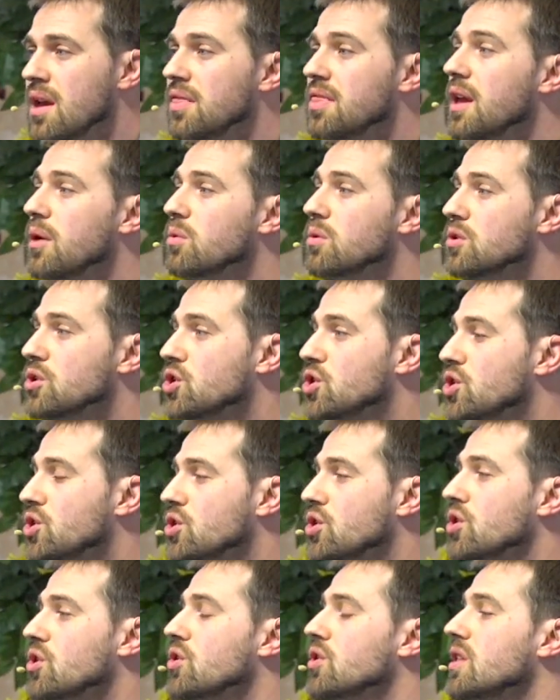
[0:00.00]
They will
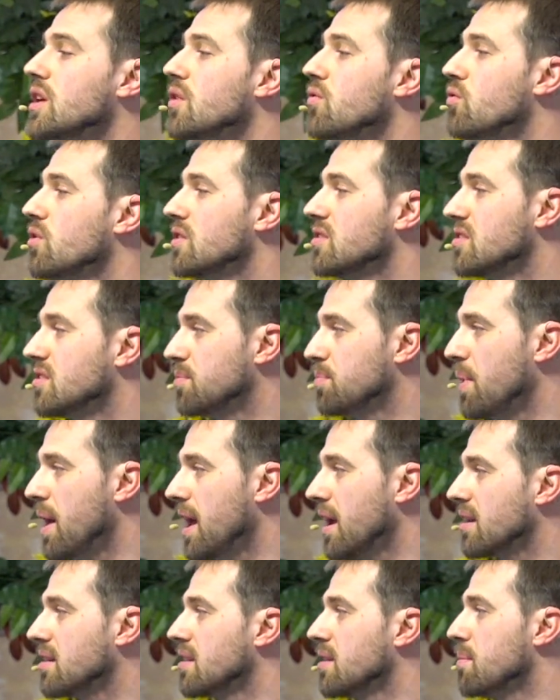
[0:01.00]
surely
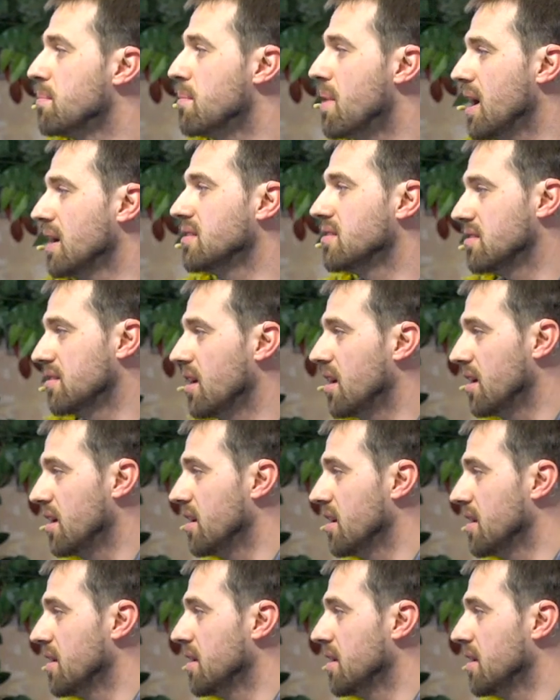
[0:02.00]
respect my son.